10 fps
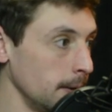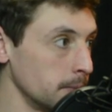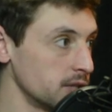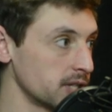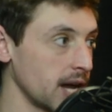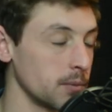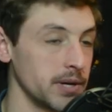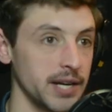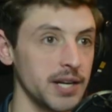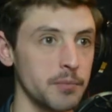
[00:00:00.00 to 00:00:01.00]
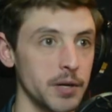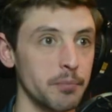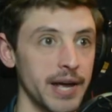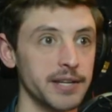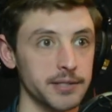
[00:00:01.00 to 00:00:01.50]
just kind of being he can be a
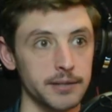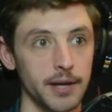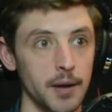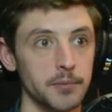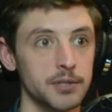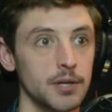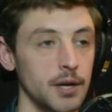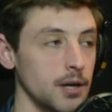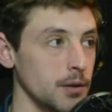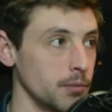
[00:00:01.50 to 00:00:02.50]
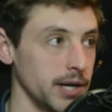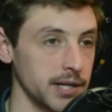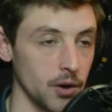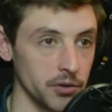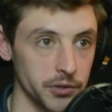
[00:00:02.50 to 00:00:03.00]
pest at times, but he
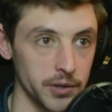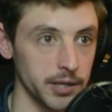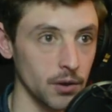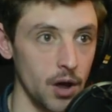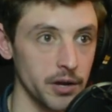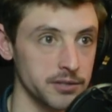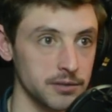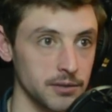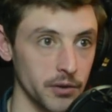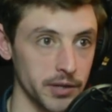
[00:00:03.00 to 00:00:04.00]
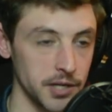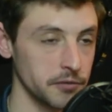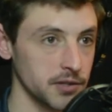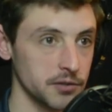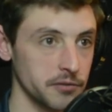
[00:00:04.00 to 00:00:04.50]
can also get lost on the
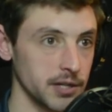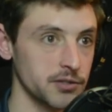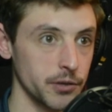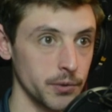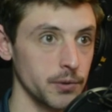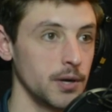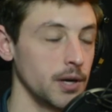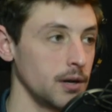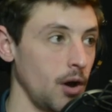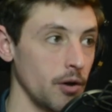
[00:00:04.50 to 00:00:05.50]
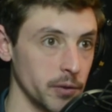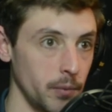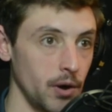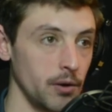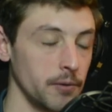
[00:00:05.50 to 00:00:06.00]
defensive end too, off the
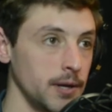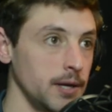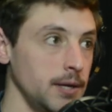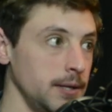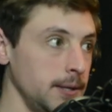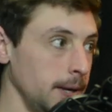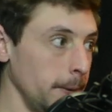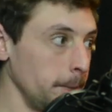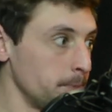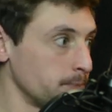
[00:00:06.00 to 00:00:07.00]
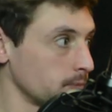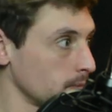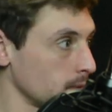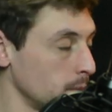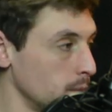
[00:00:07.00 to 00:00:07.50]
ball.
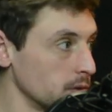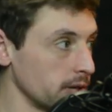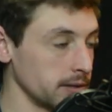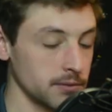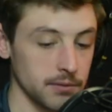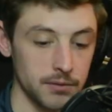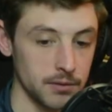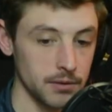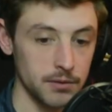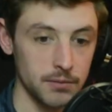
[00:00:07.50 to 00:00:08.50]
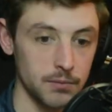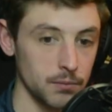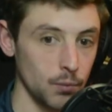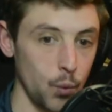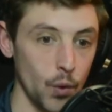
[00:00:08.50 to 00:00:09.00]
I was like,
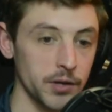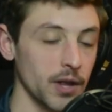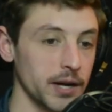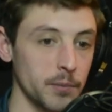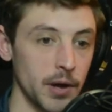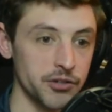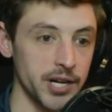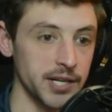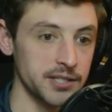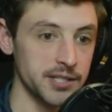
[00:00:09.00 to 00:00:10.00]
what do you like about JD's